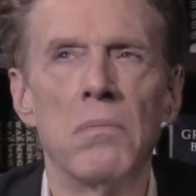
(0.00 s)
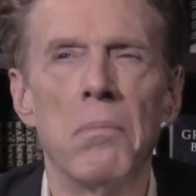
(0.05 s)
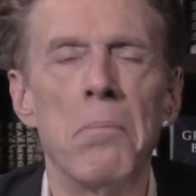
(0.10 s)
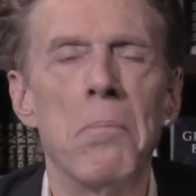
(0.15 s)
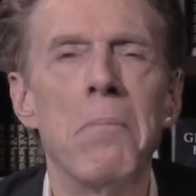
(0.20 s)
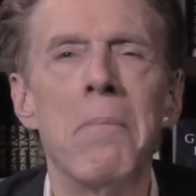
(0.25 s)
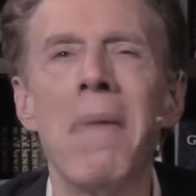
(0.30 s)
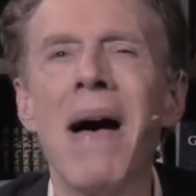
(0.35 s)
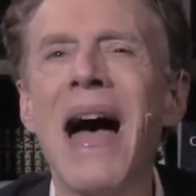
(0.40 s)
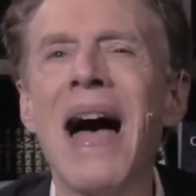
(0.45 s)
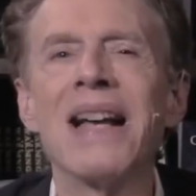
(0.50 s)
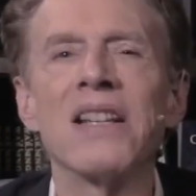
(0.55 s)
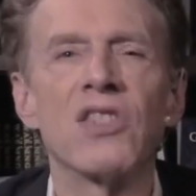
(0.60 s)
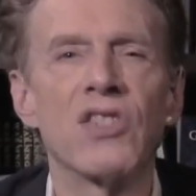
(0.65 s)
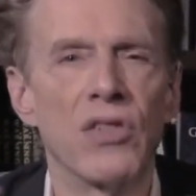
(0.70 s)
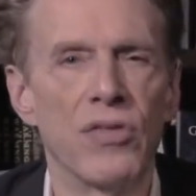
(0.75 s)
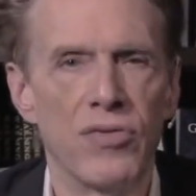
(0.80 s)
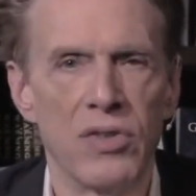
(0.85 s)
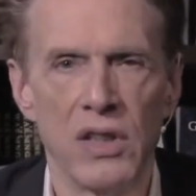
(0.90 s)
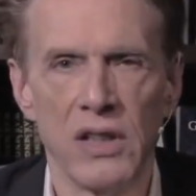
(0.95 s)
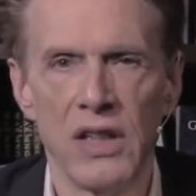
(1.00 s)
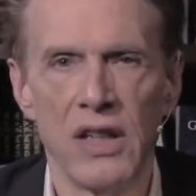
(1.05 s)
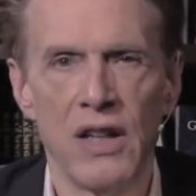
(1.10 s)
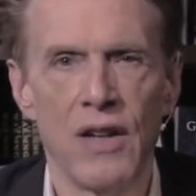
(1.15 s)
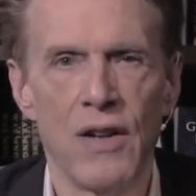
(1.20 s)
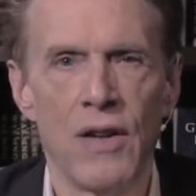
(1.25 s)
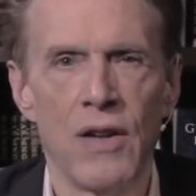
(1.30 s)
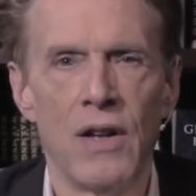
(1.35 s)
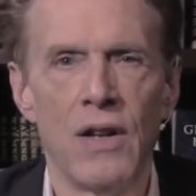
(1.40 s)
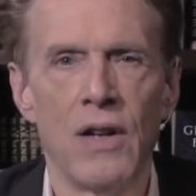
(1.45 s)

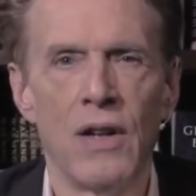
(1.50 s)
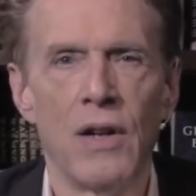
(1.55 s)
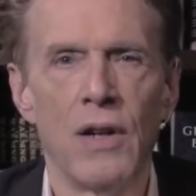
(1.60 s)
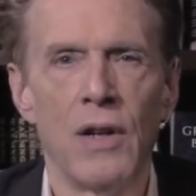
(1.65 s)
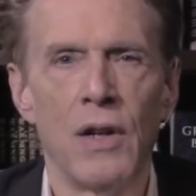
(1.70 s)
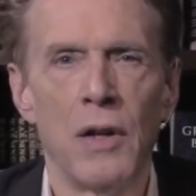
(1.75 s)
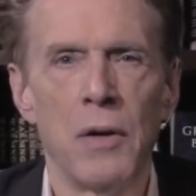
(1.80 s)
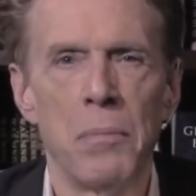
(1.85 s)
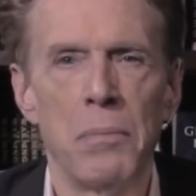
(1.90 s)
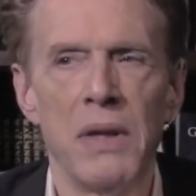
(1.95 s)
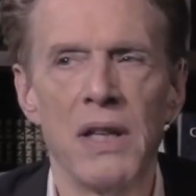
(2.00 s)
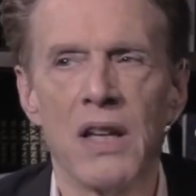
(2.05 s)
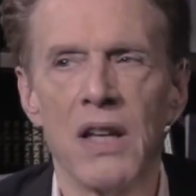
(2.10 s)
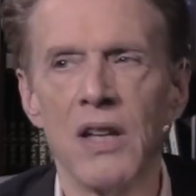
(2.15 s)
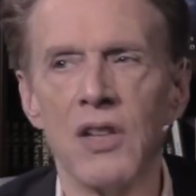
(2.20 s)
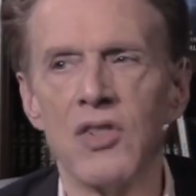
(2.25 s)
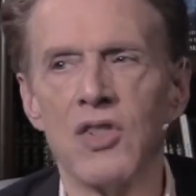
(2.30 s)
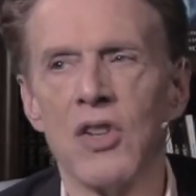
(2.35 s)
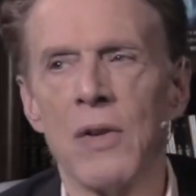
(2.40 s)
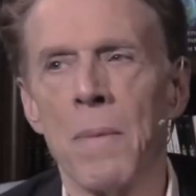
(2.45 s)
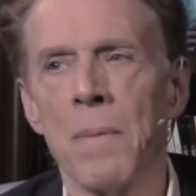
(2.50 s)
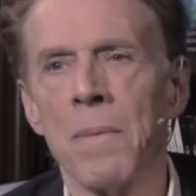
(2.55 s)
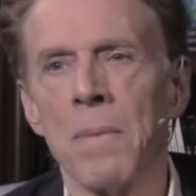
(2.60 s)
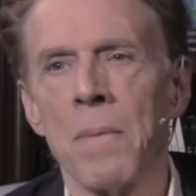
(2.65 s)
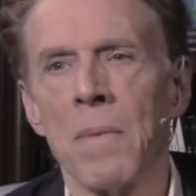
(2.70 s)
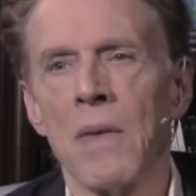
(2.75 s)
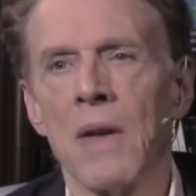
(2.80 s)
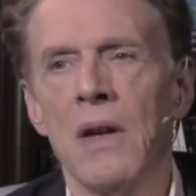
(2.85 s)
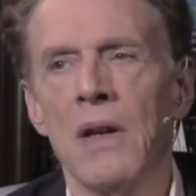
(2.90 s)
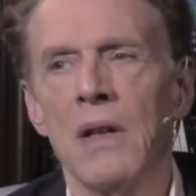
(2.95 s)
massively, because
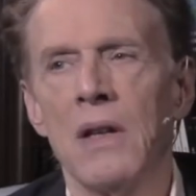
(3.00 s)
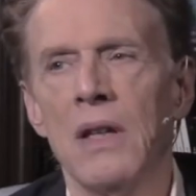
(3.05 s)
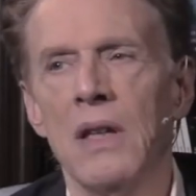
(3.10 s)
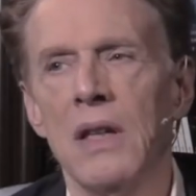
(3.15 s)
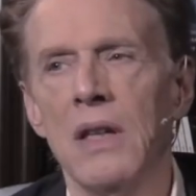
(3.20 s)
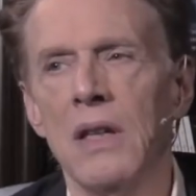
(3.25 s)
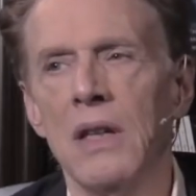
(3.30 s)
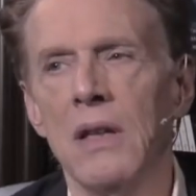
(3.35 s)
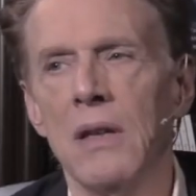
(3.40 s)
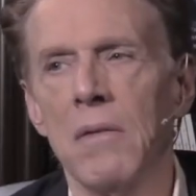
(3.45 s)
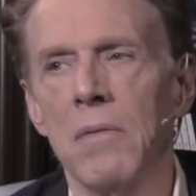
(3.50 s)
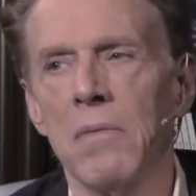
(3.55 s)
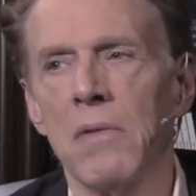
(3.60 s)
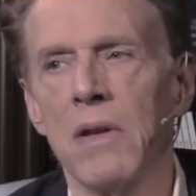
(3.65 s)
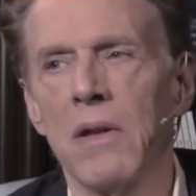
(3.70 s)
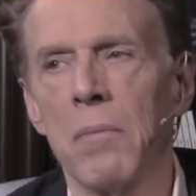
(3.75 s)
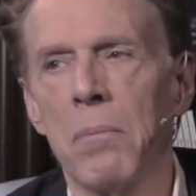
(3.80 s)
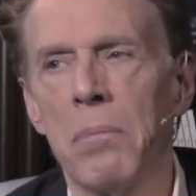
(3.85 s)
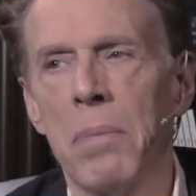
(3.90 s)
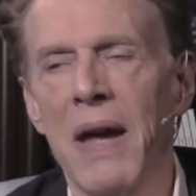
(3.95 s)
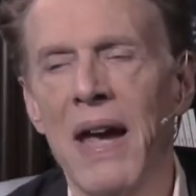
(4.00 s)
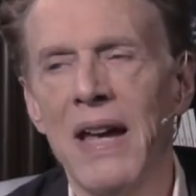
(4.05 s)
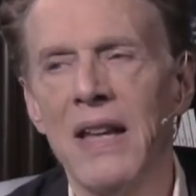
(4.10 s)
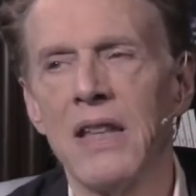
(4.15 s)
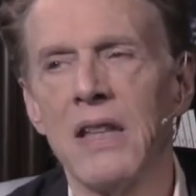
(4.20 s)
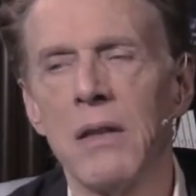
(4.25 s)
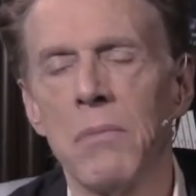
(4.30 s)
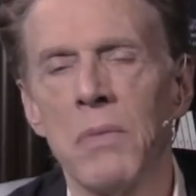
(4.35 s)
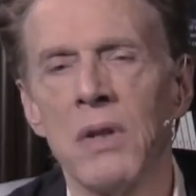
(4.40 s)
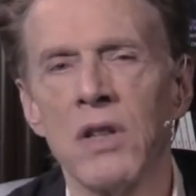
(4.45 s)
he
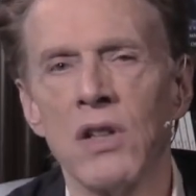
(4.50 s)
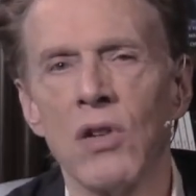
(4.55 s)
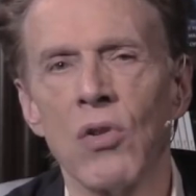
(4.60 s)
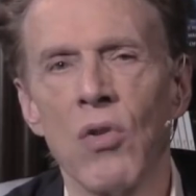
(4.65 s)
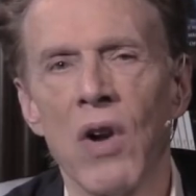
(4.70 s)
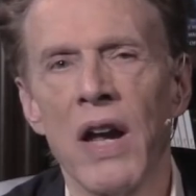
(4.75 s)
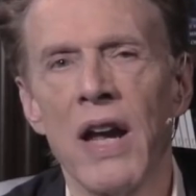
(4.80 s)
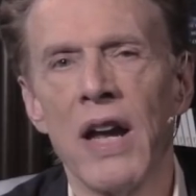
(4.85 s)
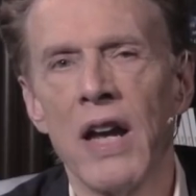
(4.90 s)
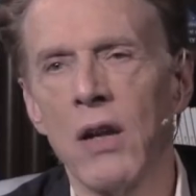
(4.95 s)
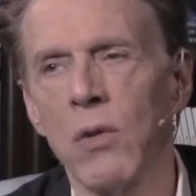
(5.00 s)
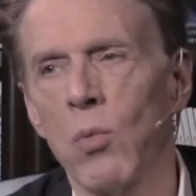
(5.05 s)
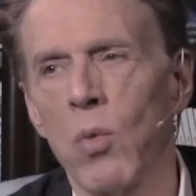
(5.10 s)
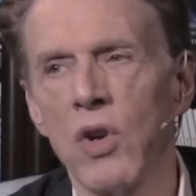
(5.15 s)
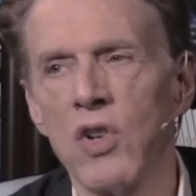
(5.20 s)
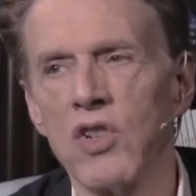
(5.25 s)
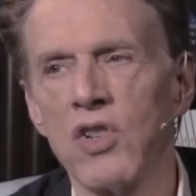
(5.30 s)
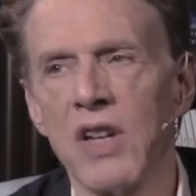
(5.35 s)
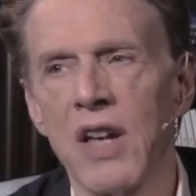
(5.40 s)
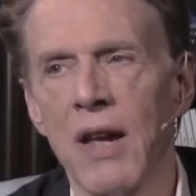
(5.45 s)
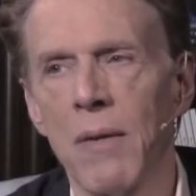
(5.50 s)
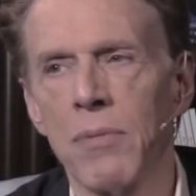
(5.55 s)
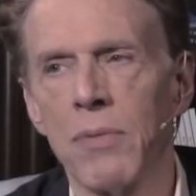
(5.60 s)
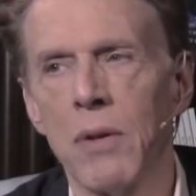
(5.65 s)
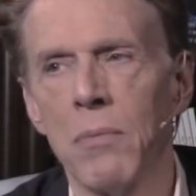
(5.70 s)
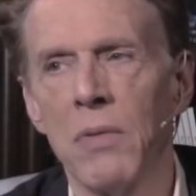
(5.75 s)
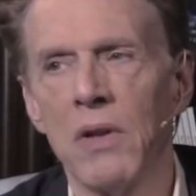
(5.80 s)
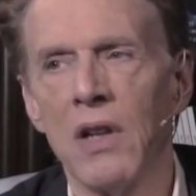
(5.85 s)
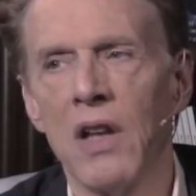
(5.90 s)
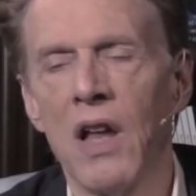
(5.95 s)
paid them in grain, which kept
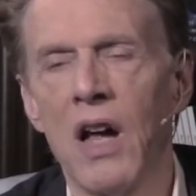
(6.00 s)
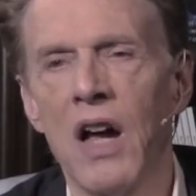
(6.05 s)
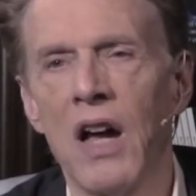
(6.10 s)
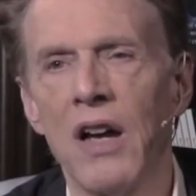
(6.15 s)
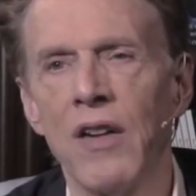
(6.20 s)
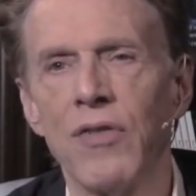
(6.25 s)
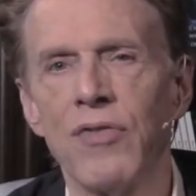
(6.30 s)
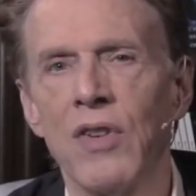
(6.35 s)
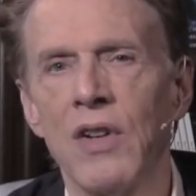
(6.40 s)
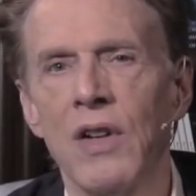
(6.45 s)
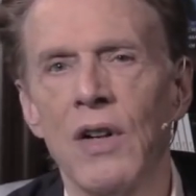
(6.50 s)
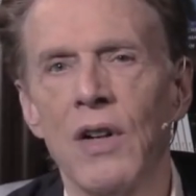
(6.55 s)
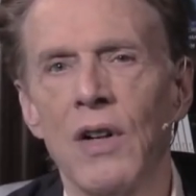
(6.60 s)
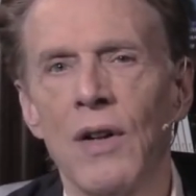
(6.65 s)
them alive,